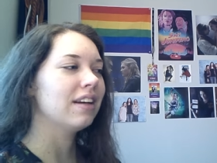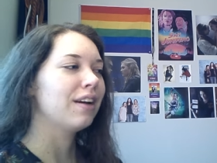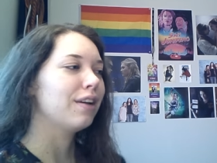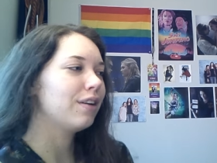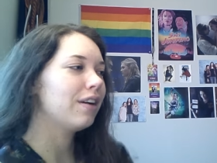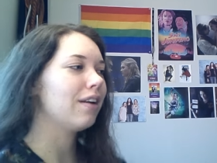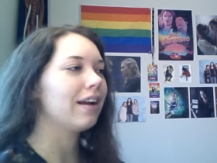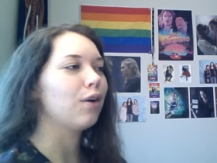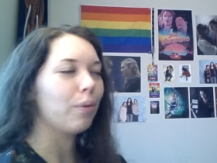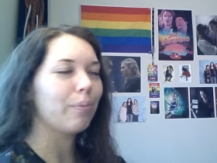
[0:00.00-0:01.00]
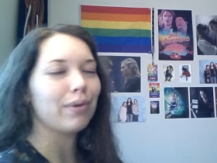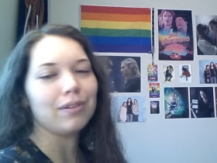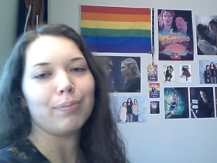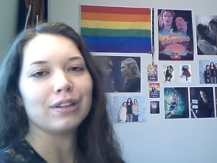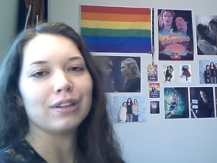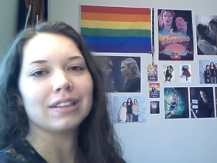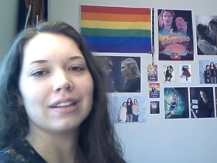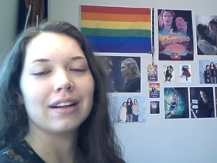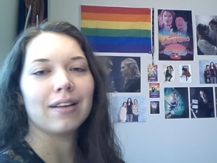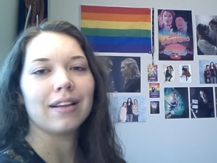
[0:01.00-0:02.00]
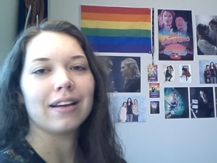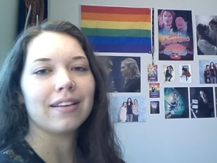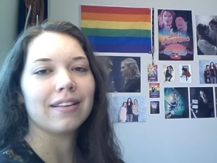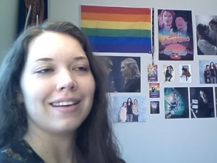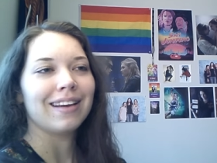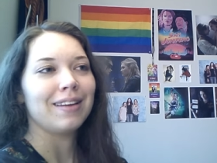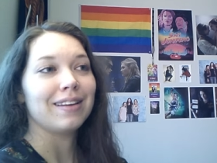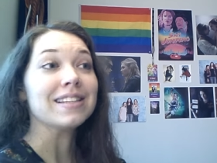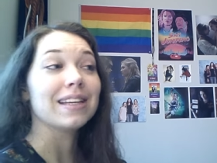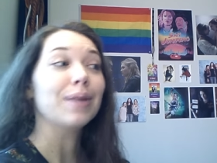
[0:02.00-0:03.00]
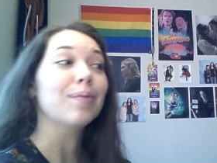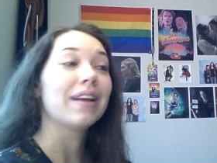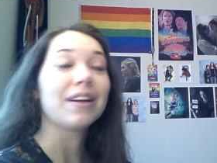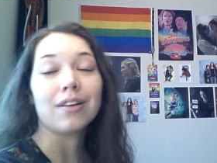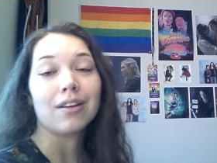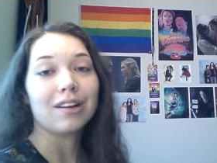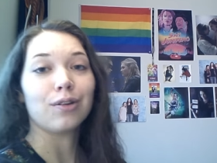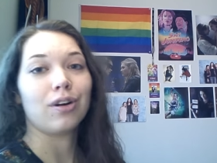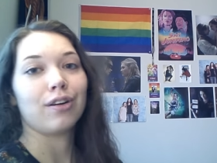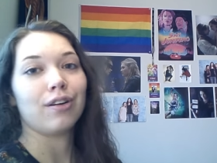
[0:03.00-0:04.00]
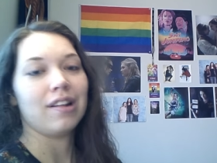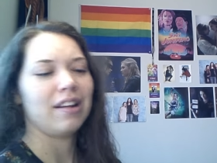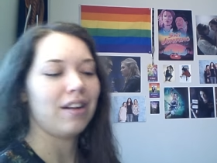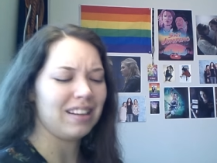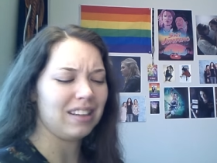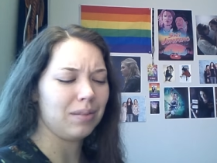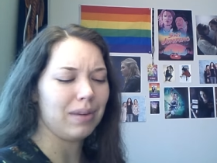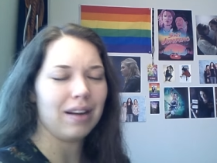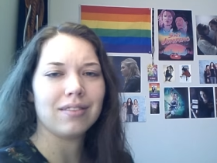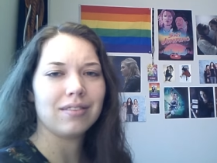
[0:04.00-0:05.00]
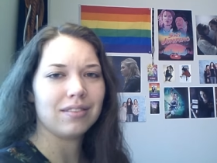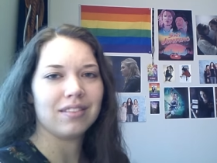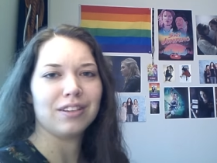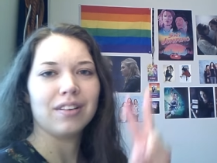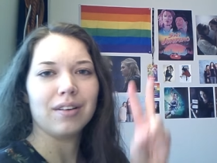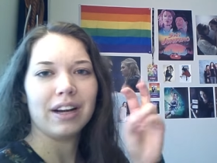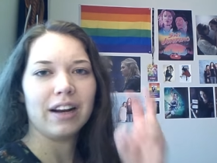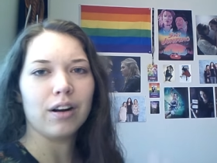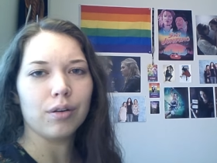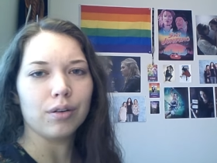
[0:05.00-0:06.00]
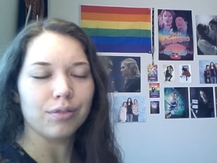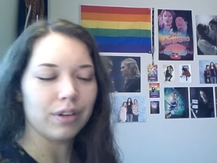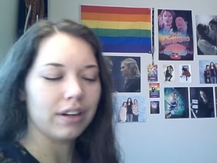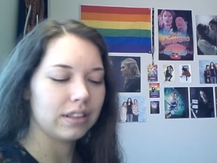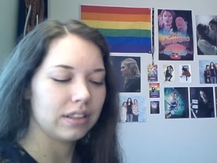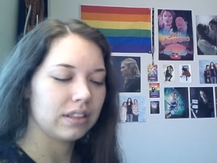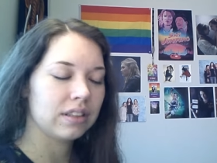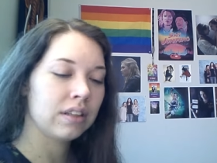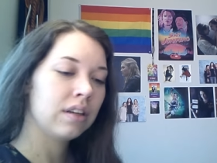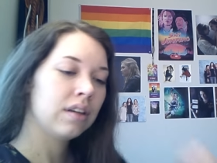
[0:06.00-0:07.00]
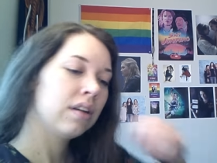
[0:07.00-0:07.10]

you treat her like a normal per- person, and not like you seem like her ignoring her, and then you're asking about her hero friends. Right.